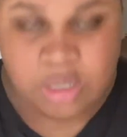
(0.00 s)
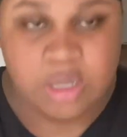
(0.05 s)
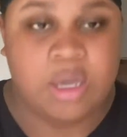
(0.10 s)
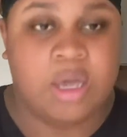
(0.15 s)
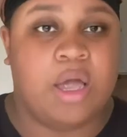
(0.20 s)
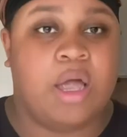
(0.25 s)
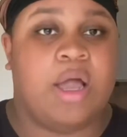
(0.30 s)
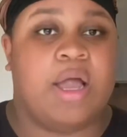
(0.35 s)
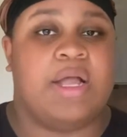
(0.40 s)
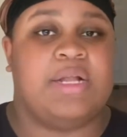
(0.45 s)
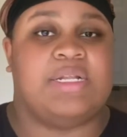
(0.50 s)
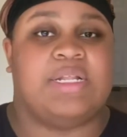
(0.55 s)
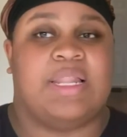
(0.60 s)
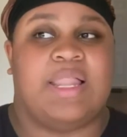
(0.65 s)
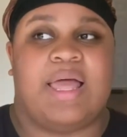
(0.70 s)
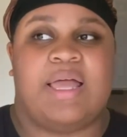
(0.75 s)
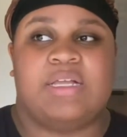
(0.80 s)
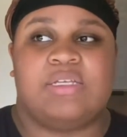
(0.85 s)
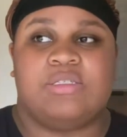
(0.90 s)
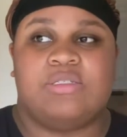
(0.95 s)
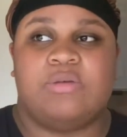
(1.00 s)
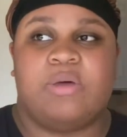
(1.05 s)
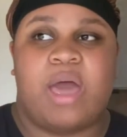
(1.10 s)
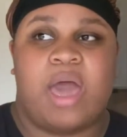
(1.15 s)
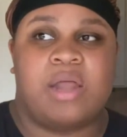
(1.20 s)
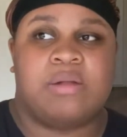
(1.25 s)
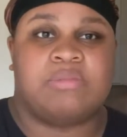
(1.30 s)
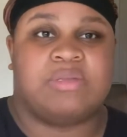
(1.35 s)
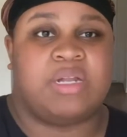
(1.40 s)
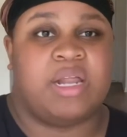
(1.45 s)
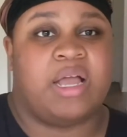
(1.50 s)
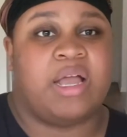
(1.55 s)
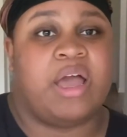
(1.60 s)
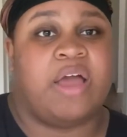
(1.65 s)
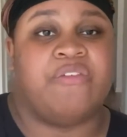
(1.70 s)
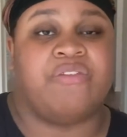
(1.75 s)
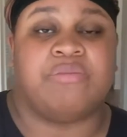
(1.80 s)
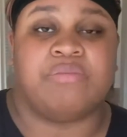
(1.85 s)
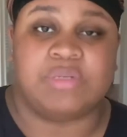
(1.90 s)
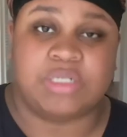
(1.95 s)
right, the last two items that I got
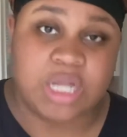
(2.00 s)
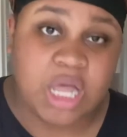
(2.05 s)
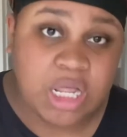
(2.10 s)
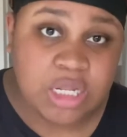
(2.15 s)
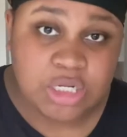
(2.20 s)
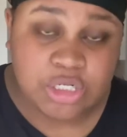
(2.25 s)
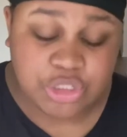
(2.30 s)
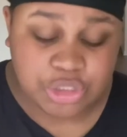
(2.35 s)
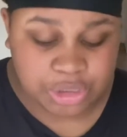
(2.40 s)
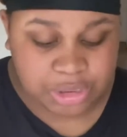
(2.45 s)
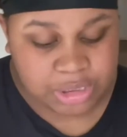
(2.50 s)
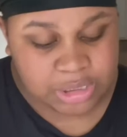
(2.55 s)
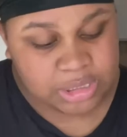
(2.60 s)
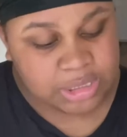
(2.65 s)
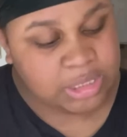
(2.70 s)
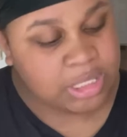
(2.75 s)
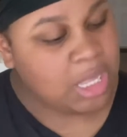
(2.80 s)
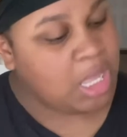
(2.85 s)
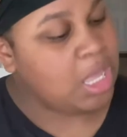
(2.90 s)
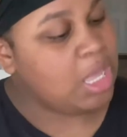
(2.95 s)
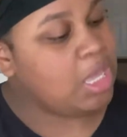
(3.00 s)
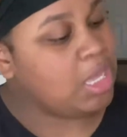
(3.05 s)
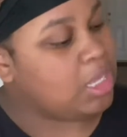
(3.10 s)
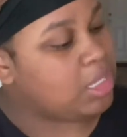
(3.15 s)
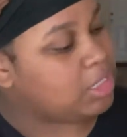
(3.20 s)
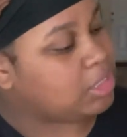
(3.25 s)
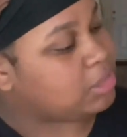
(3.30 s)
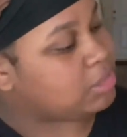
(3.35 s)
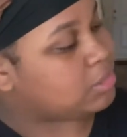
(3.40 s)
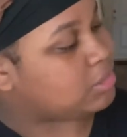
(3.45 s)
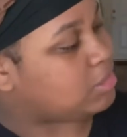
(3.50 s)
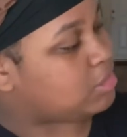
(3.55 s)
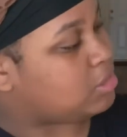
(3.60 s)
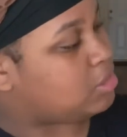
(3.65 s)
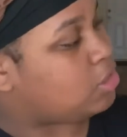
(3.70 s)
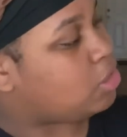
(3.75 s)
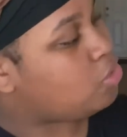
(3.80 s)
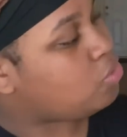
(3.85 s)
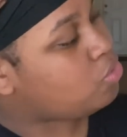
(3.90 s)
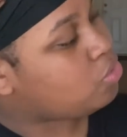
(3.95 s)
from Dollar Tree is this
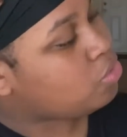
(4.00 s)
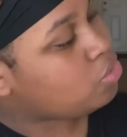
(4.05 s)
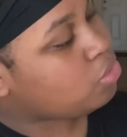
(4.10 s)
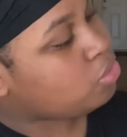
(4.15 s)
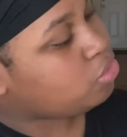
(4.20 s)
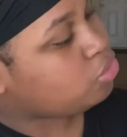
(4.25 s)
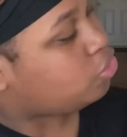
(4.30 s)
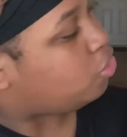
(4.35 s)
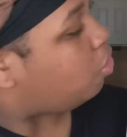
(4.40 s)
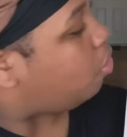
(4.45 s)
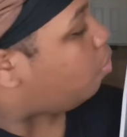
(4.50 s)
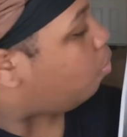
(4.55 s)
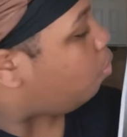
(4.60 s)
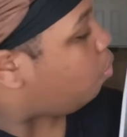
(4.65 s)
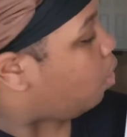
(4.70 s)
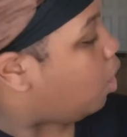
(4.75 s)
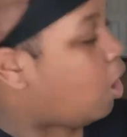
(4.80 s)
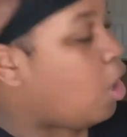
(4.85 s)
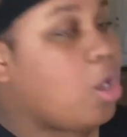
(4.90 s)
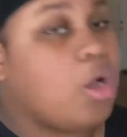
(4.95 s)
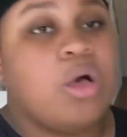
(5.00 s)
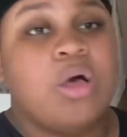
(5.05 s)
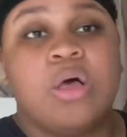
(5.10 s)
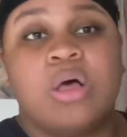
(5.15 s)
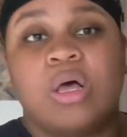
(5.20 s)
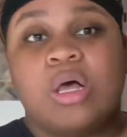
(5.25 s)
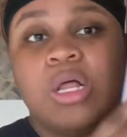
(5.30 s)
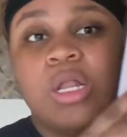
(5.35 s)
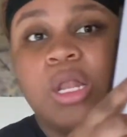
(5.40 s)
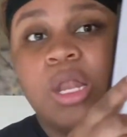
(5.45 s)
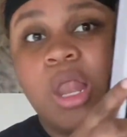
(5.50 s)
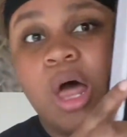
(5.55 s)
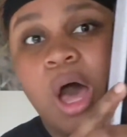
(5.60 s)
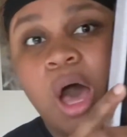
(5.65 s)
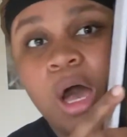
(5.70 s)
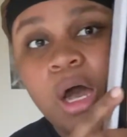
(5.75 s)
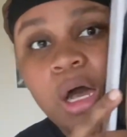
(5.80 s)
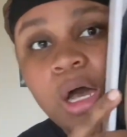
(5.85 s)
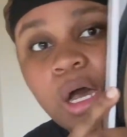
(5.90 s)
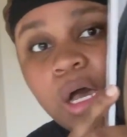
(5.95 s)
huge wall clock.
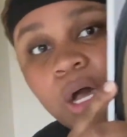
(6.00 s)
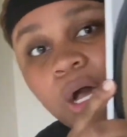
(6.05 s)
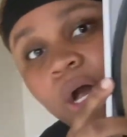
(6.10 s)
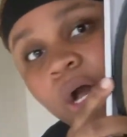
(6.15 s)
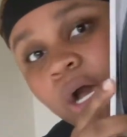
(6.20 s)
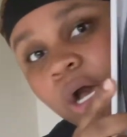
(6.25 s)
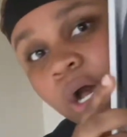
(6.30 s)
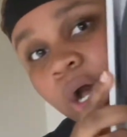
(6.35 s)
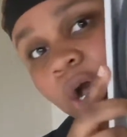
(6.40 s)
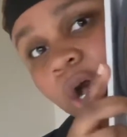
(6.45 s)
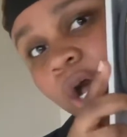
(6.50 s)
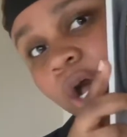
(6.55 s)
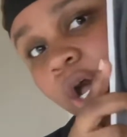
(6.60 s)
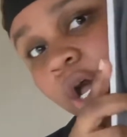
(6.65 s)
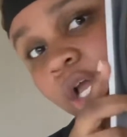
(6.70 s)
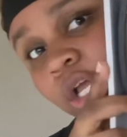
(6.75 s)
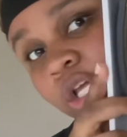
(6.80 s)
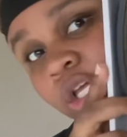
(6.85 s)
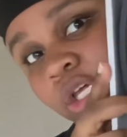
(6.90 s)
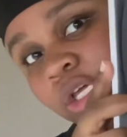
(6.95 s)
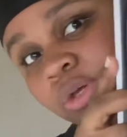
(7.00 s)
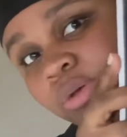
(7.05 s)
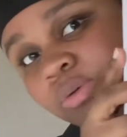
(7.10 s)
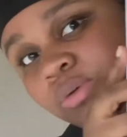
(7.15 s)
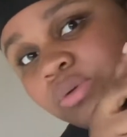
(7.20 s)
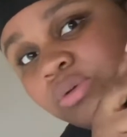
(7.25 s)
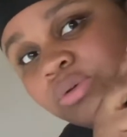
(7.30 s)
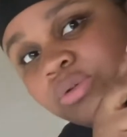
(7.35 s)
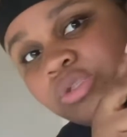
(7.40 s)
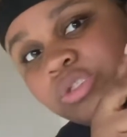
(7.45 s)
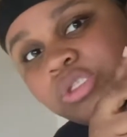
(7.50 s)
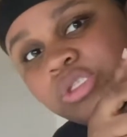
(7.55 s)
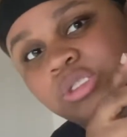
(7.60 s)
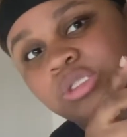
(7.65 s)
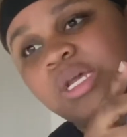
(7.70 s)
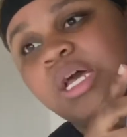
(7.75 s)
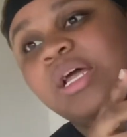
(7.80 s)
huge. I